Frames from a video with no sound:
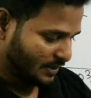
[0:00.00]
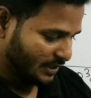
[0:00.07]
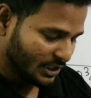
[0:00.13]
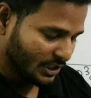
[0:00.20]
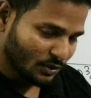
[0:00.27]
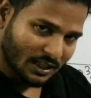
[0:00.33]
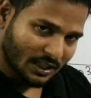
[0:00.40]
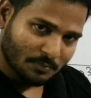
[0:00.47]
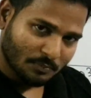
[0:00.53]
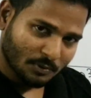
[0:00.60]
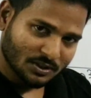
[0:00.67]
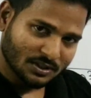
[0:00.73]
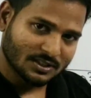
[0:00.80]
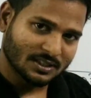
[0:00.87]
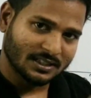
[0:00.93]
for
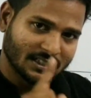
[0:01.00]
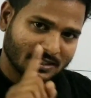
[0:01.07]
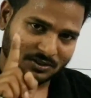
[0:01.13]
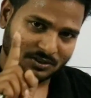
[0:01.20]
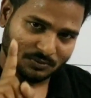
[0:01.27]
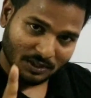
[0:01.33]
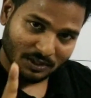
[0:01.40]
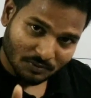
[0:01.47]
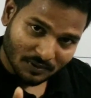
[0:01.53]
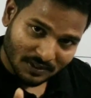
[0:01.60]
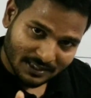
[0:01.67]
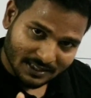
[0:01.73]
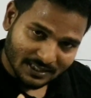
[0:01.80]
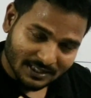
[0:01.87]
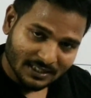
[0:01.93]
equatorial position it is
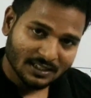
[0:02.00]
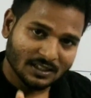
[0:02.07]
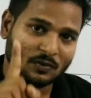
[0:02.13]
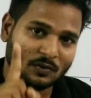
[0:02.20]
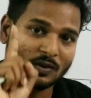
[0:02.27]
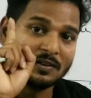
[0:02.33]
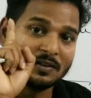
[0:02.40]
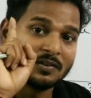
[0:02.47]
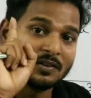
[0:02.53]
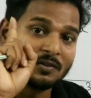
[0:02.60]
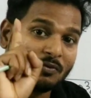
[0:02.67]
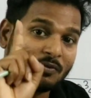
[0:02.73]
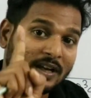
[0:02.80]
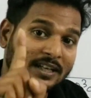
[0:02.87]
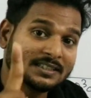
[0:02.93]
120, only
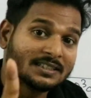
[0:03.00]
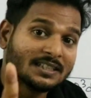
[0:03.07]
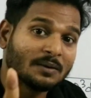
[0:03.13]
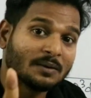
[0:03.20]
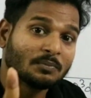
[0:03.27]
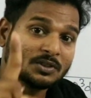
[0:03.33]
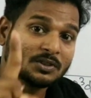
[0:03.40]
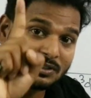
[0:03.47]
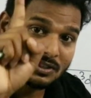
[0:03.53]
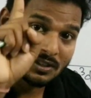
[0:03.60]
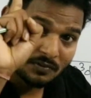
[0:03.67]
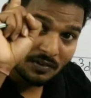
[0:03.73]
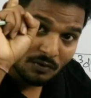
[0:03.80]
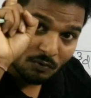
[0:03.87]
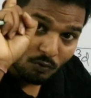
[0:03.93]
for axial
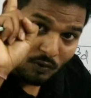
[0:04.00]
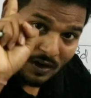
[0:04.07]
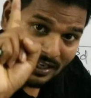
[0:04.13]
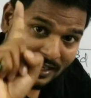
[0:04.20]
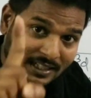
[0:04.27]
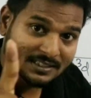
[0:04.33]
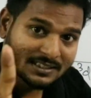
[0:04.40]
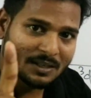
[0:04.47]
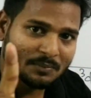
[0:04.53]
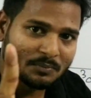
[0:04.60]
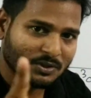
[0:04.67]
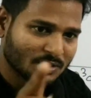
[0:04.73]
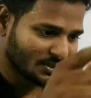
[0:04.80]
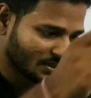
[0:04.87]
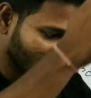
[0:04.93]
position, for one axial
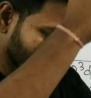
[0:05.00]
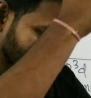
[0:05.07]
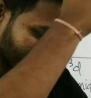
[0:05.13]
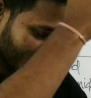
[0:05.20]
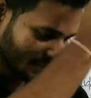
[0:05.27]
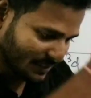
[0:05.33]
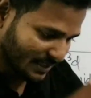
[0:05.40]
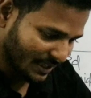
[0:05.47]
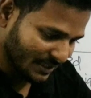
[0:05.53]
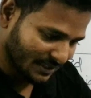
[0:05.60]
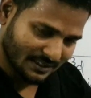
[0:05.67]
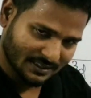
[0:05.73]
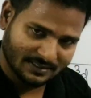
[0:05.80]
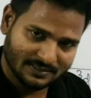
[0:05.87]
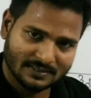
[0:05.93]
position it is
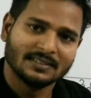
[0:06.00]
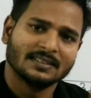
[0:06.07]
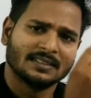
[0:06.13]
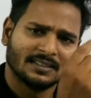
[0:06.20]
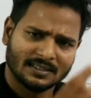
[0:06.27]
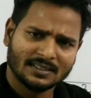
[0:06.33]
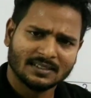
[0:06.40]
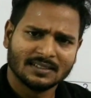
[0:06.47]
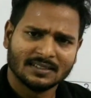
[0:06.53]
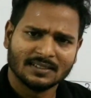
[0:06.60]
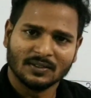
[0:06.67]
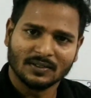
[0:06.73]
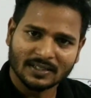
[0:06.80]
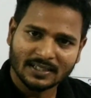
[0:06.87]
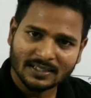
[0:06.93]
90.
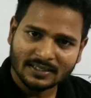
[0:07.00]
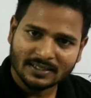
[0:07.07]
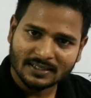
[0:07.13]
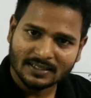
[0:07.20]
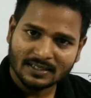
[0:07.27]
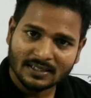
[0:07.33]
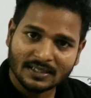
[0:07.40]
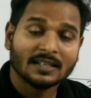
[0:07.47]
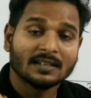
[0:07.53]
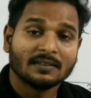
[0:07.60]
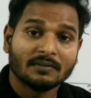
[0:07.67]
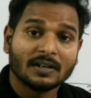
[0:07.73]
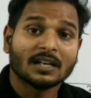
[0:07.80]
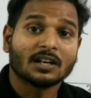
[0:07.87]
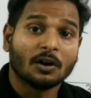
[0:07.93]
Okay?
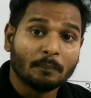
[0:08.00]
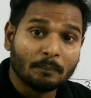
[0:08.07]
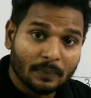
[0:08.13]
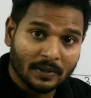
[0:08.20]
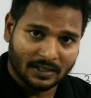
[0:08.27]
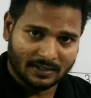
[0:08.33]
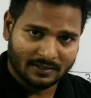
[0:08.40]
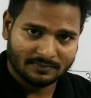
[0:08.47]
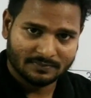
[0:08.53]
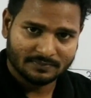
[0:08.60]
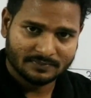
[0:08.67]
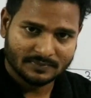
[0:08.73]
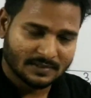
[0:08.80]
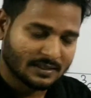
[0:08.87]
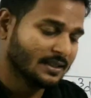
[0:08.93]
When compare,
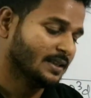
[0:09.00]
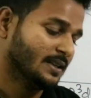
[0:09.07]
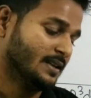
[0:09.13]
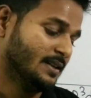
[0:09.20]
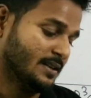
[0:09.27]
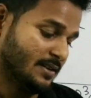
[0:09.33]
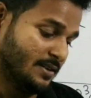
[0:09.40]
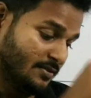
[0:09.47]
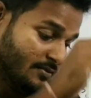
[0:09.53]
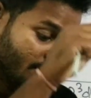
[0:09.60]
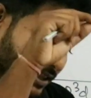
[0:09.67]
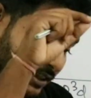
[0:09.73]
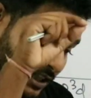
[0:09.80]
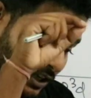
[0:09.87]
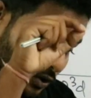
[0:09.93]

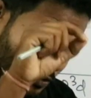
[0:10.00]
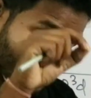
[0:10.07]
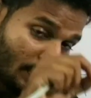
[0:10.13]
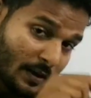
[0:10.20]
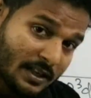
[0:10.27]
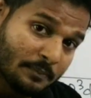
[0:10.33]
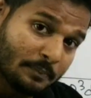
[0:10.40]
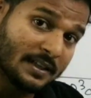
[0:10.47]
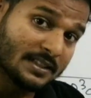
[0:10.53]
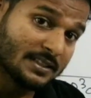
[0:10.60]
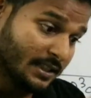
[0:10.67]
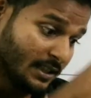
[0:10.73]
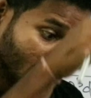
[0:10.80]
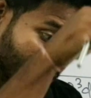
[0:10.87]
when the lone pair placed